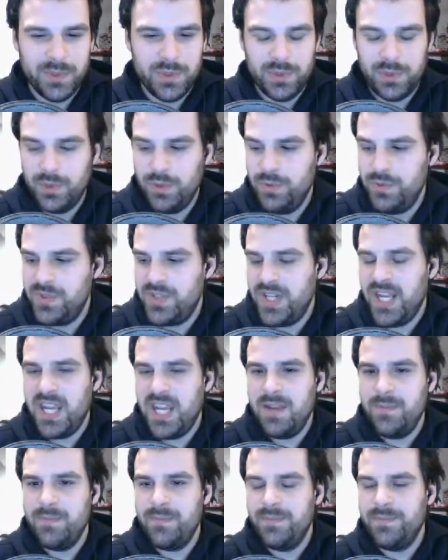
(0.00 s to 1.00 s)
whose
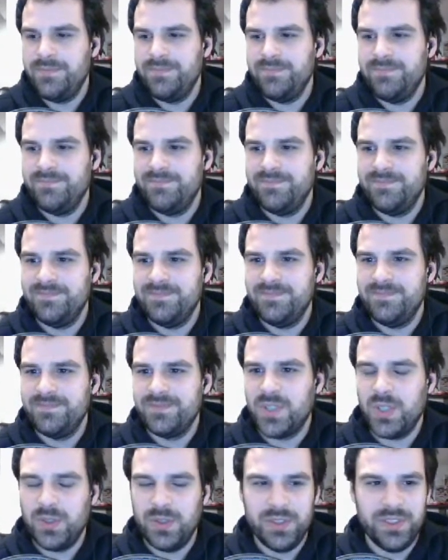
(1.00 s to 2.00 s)
name
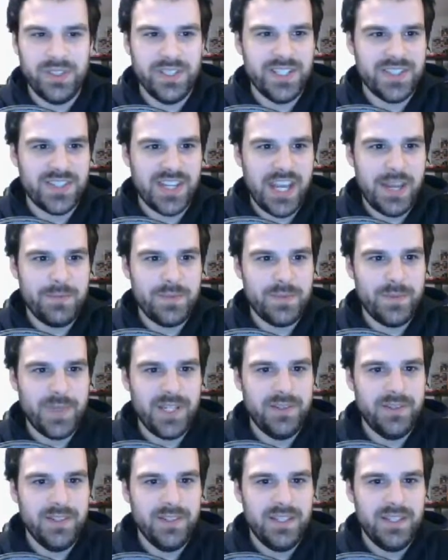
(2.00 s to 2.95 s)
currently escapes me.